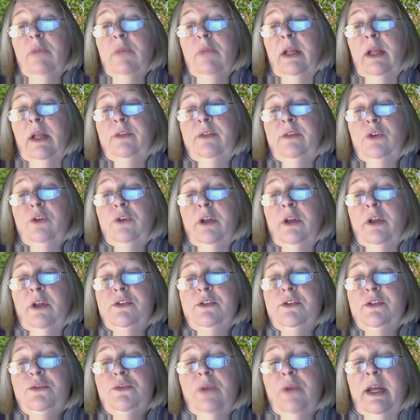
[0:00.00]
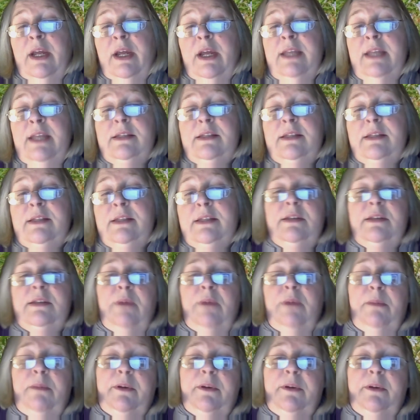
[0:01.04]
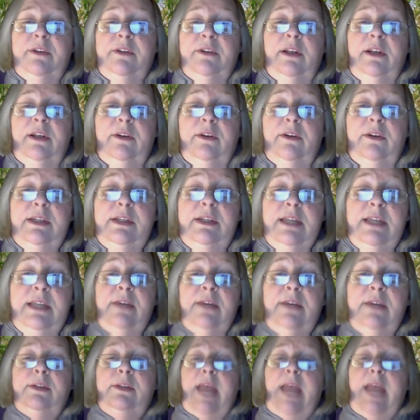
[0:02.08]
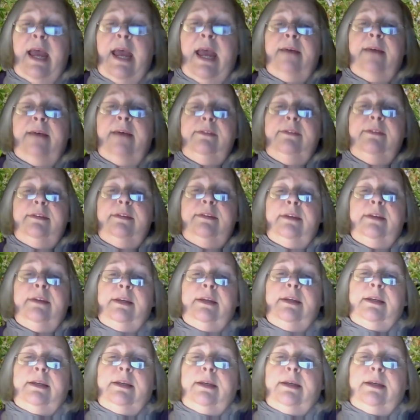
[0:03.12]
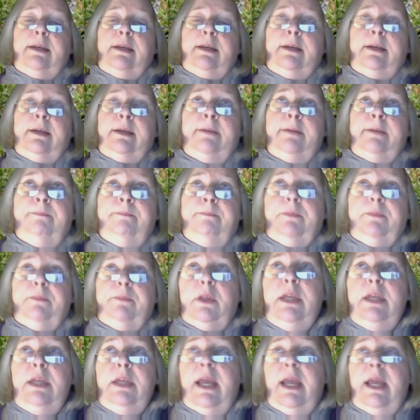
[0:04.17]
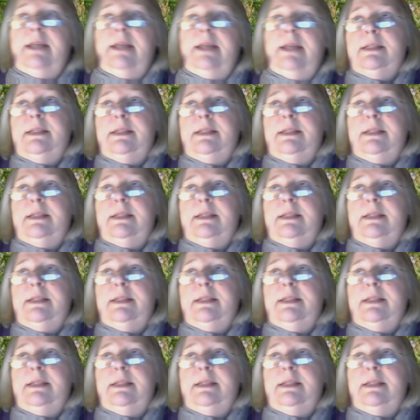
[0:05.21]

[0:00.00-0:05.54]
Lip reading: trans rights are somehow particularly singled out. Yes,